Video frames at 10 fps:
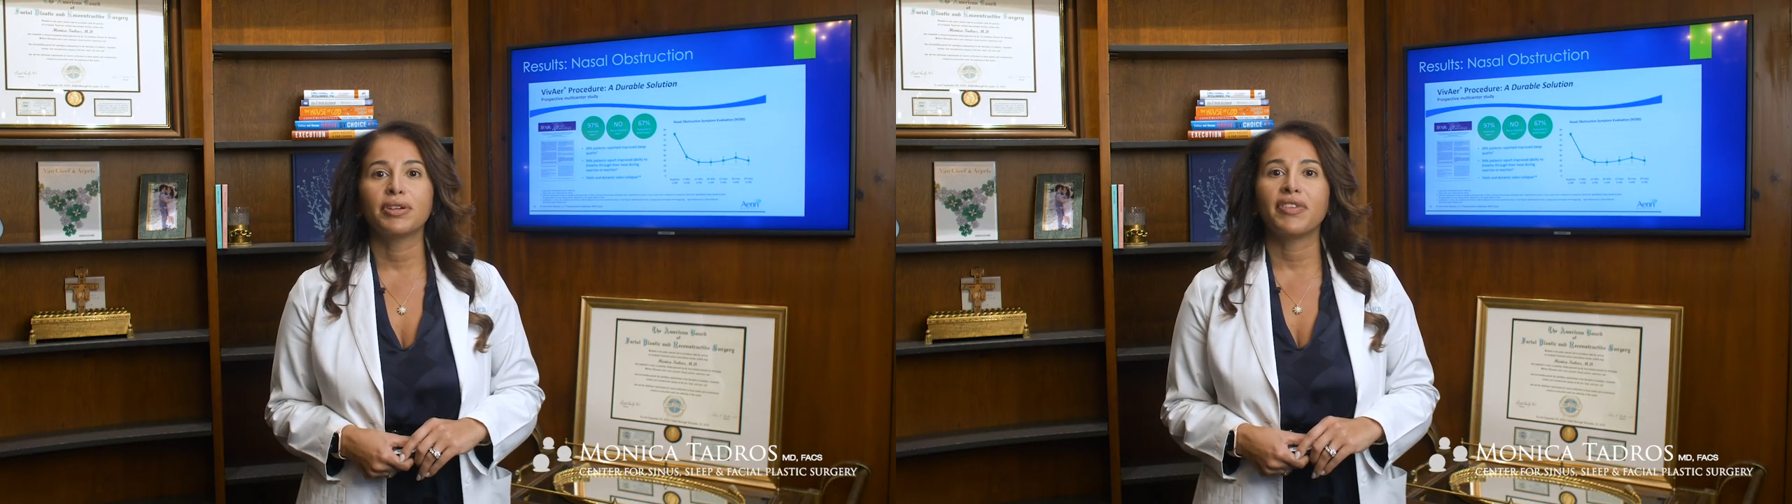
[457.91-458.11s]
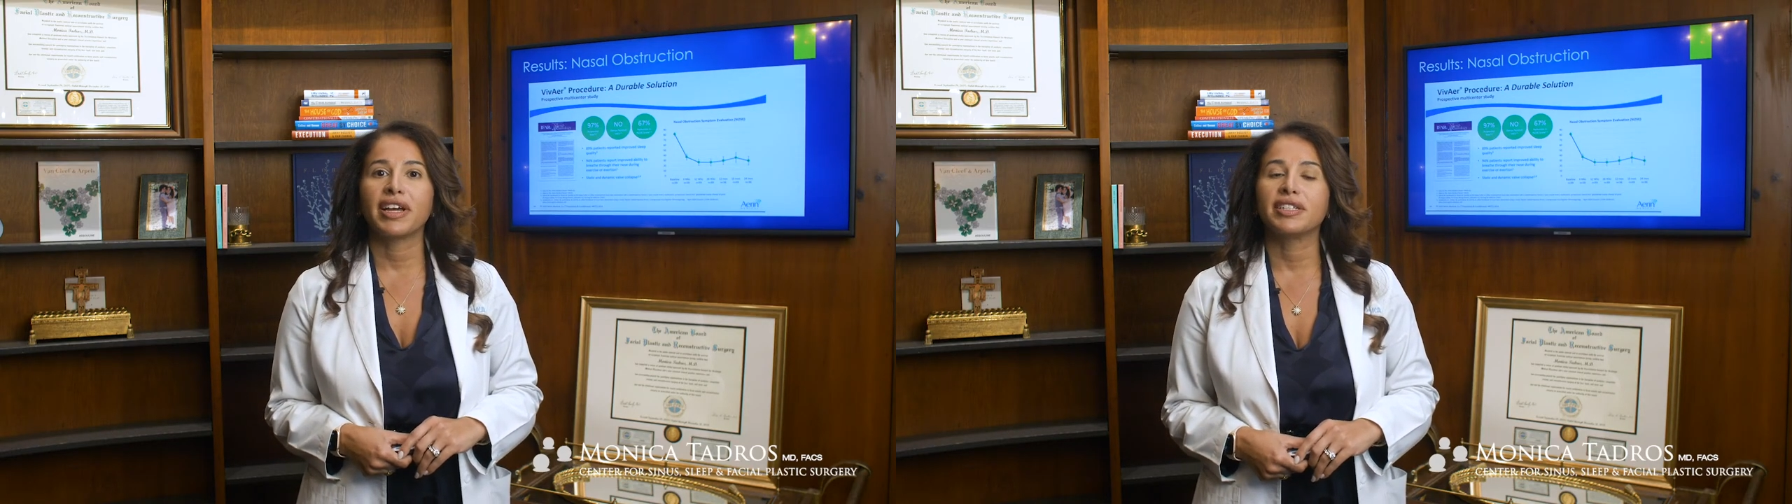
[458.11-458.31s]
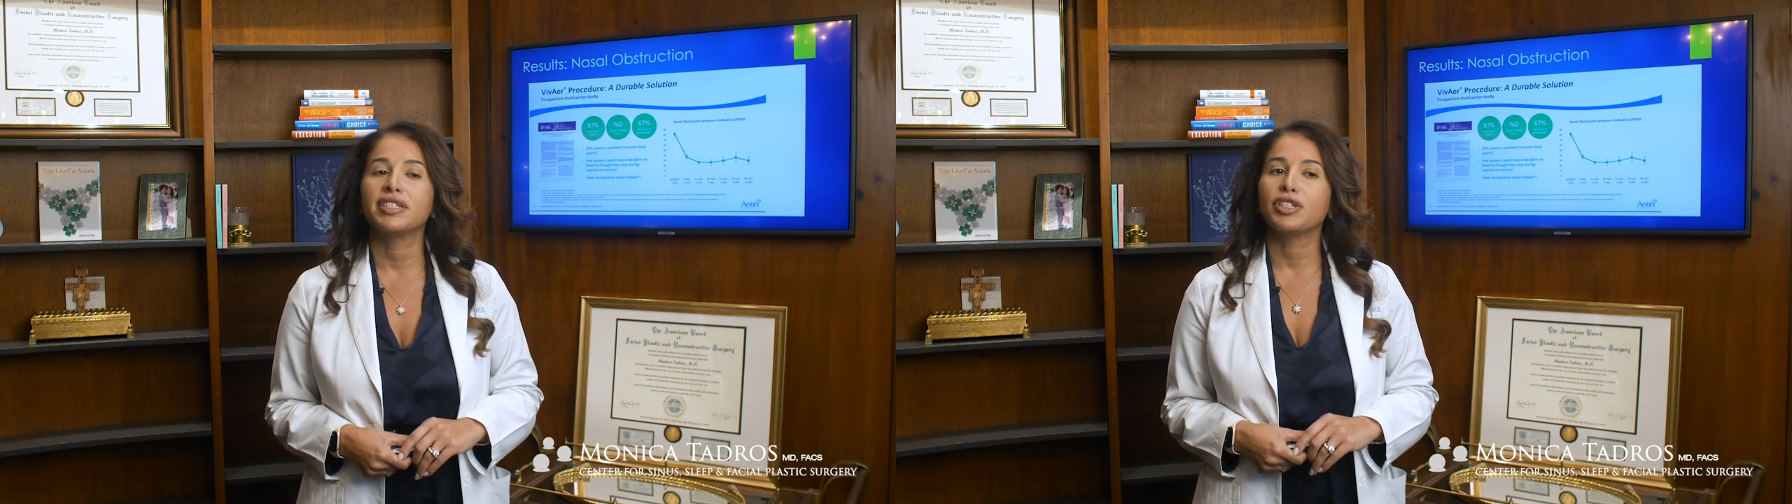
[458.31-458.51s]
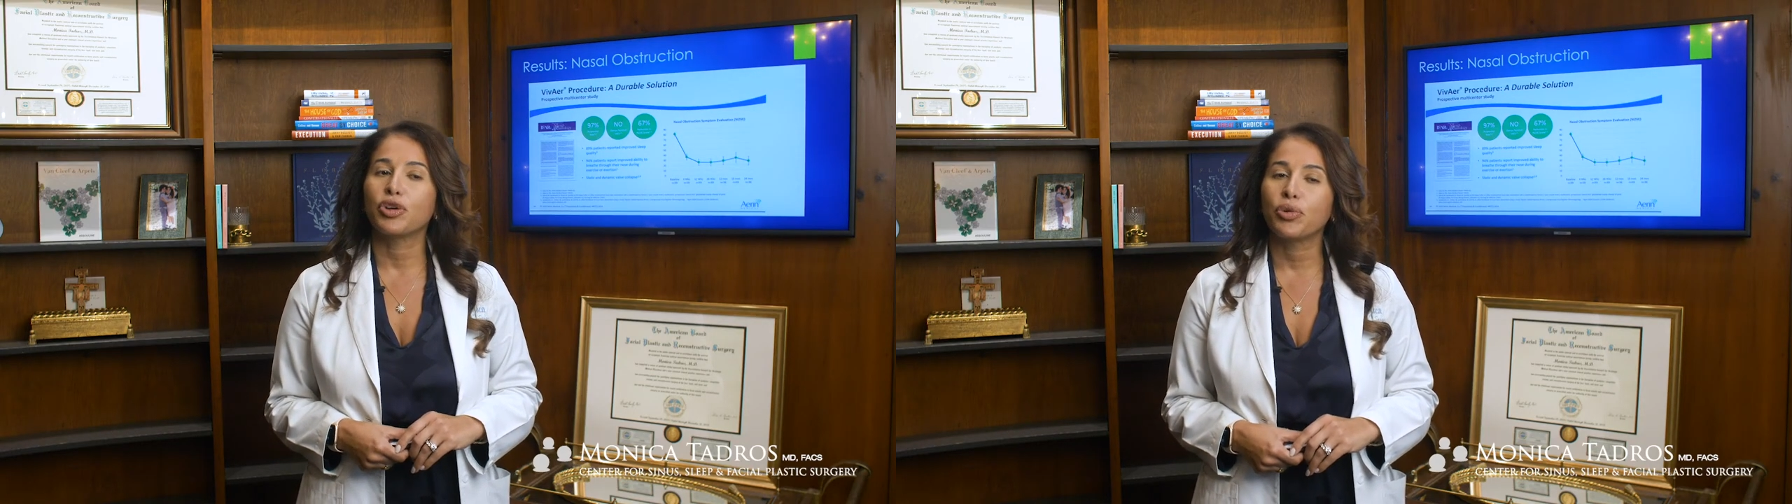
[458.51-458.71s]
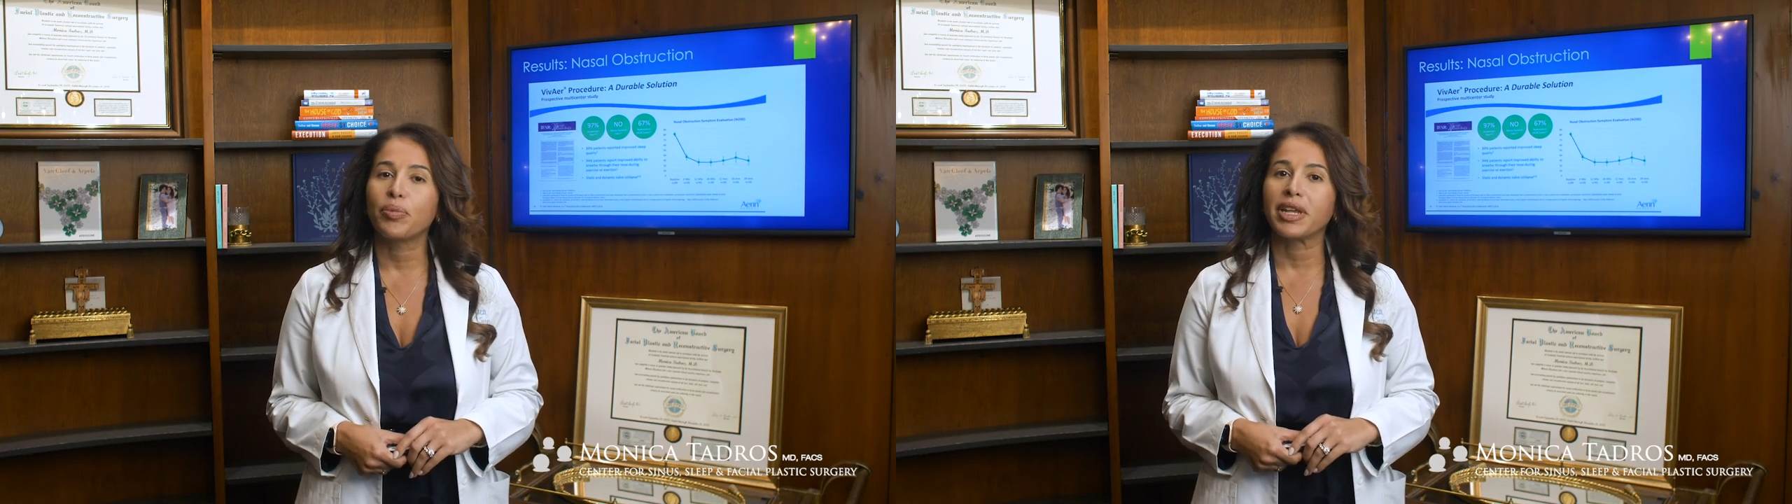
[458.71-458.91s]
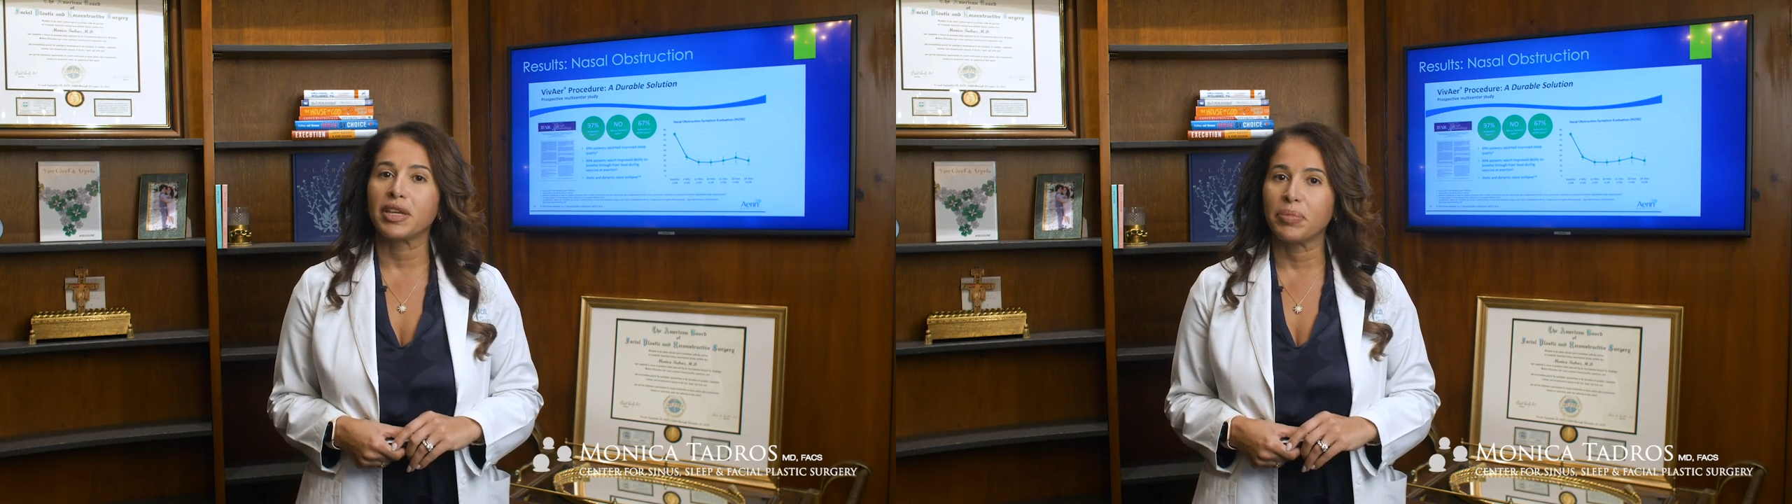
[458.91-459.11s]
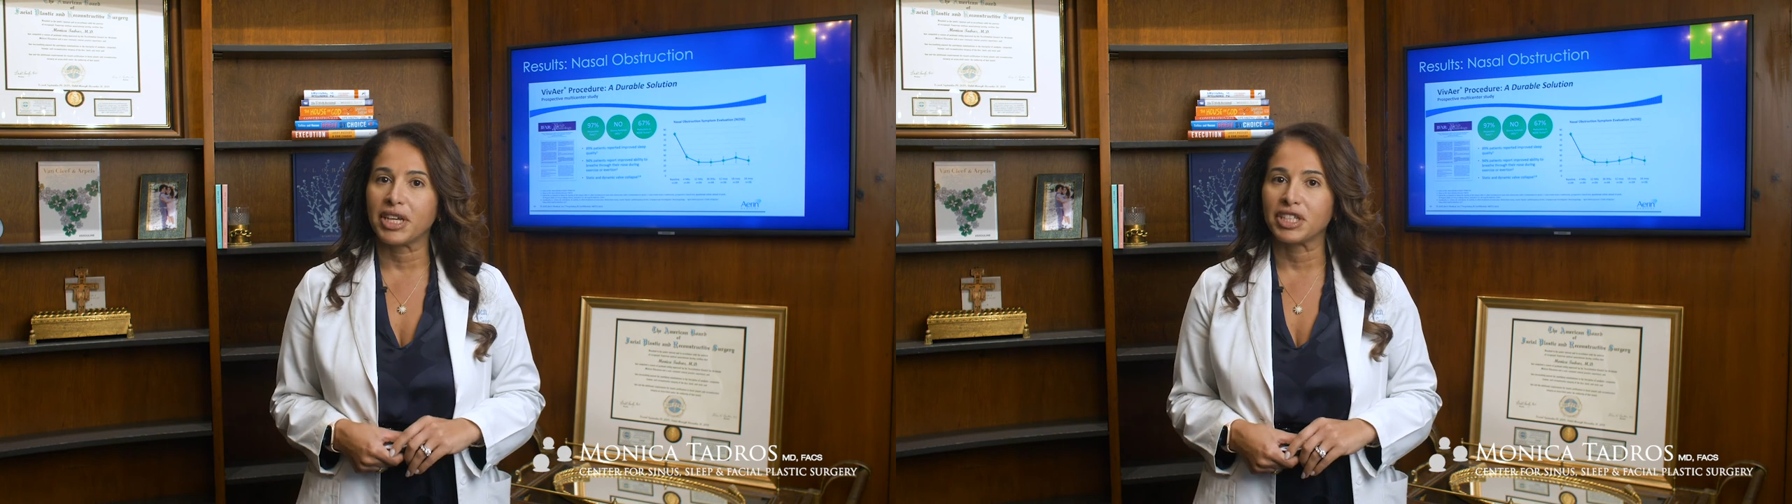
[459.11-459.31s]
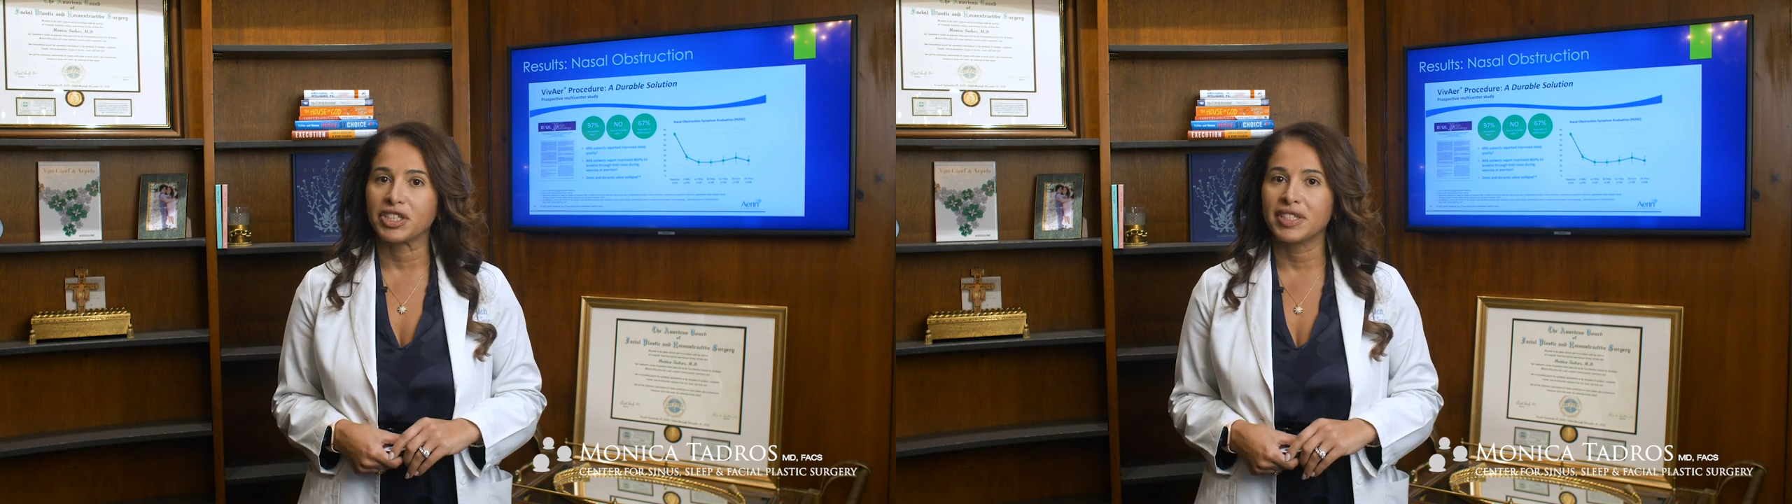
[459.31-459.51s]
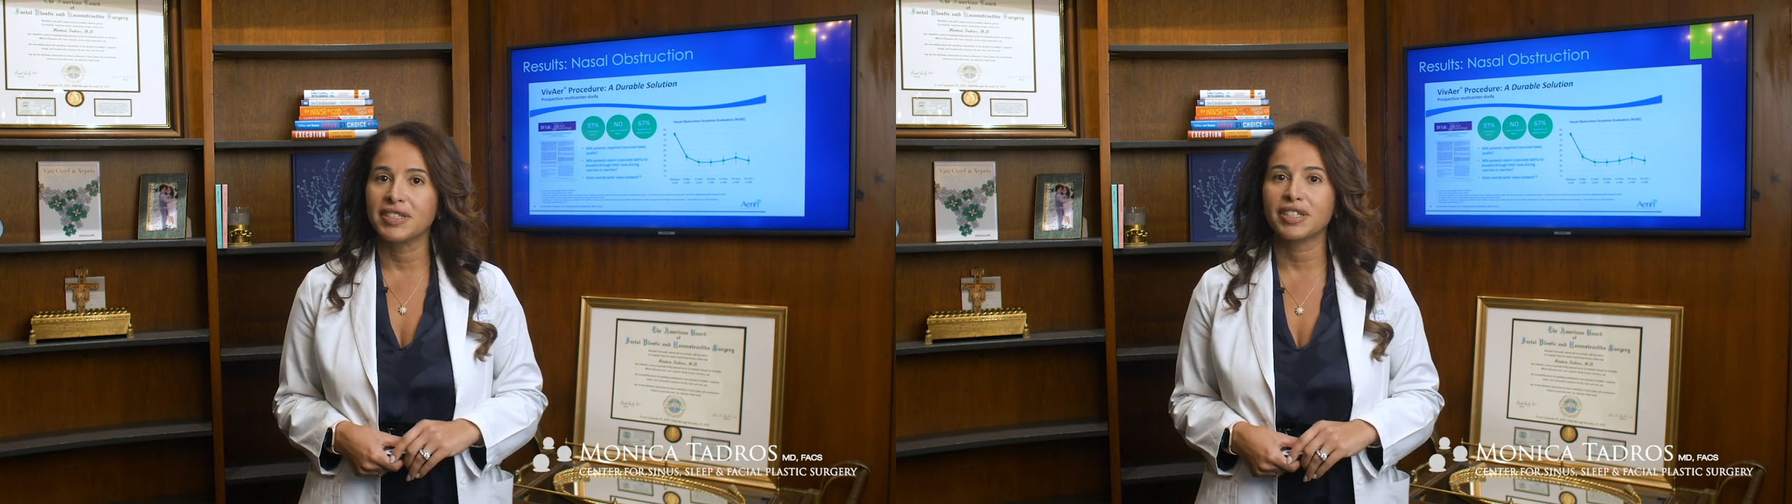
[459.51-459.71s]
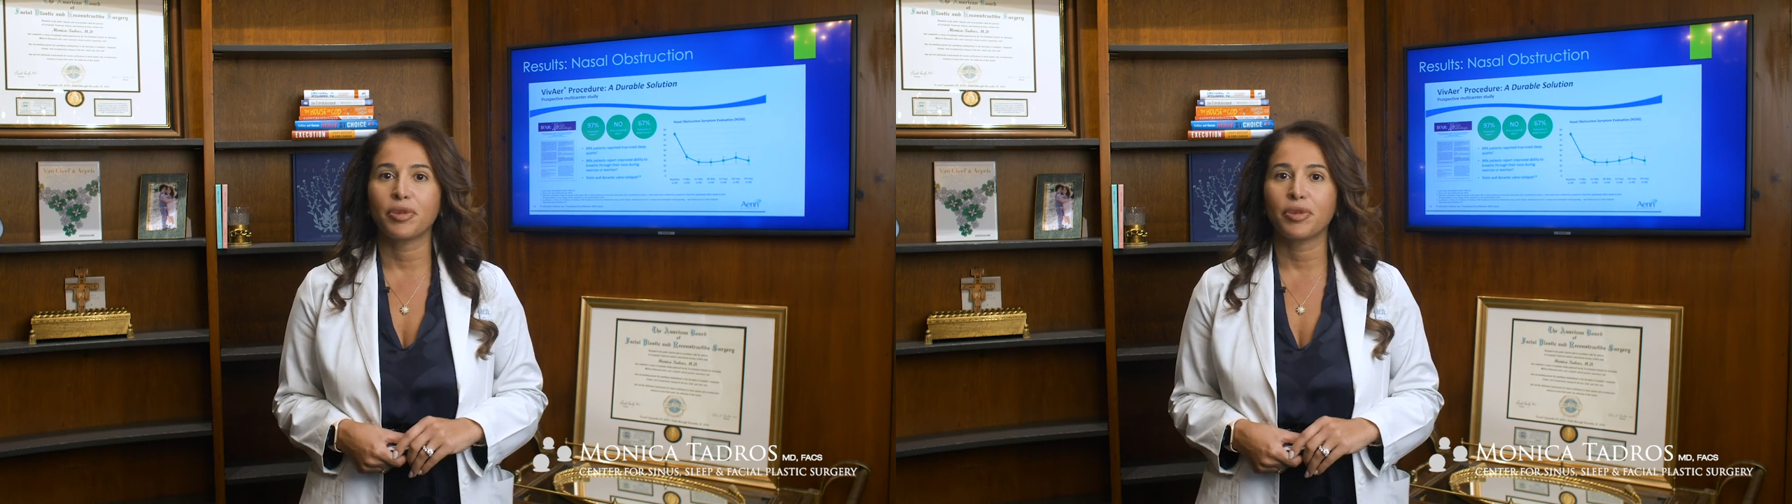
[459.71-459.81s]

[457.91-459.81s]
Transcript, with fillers: We've had so many patients